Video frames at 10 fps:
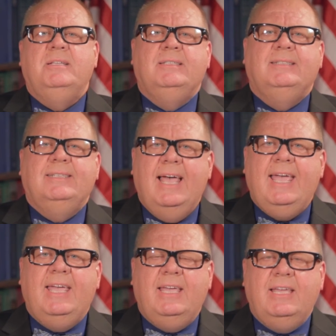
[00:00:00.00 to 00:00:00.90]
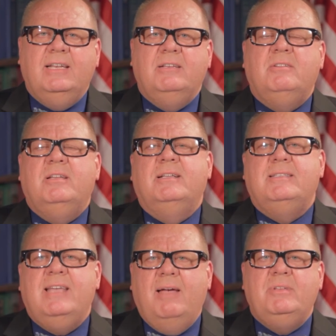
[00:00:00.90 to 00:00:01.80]
delay in
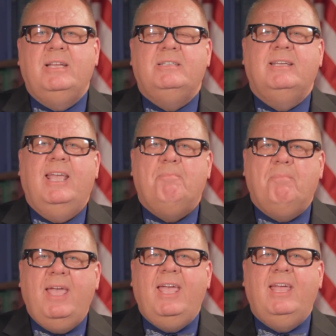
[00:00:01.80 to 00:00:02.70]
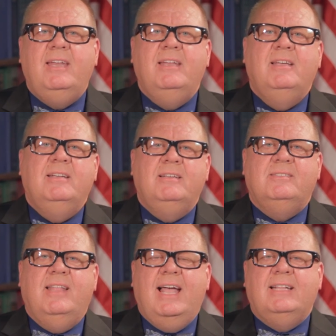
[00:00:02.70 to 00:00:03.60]
attempting to get paid
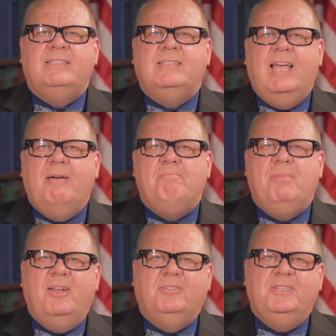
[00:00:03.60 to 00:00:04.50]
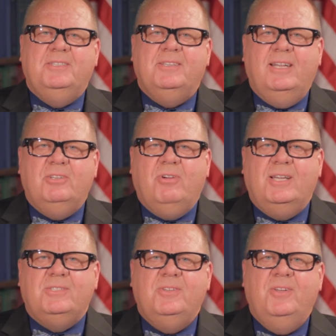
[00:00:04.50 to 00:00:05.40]
does not stop penalties and
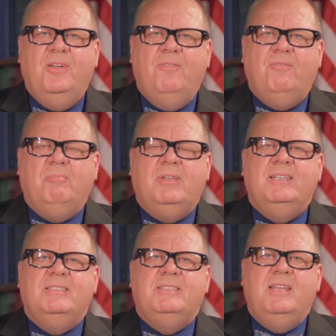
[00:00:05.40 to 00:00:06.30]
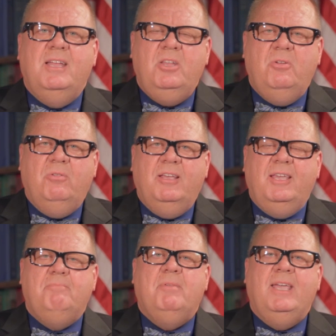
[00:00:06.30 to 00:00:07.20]
interest from
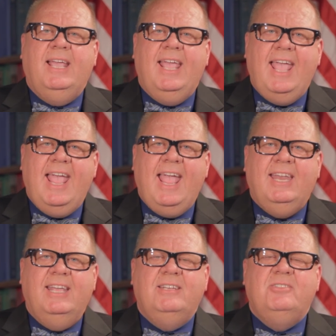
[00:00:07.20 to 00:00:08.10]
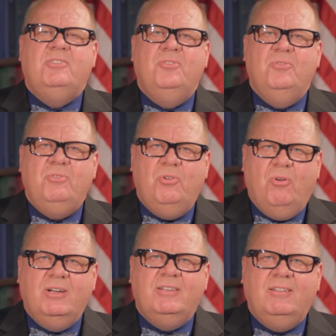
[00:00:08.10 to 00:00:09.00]
continually being added to
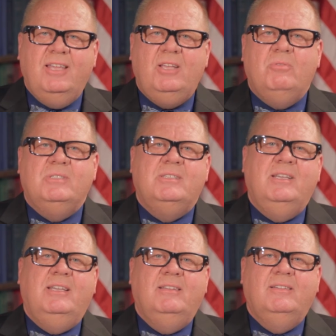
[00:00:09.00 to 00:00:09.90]
your delinquency.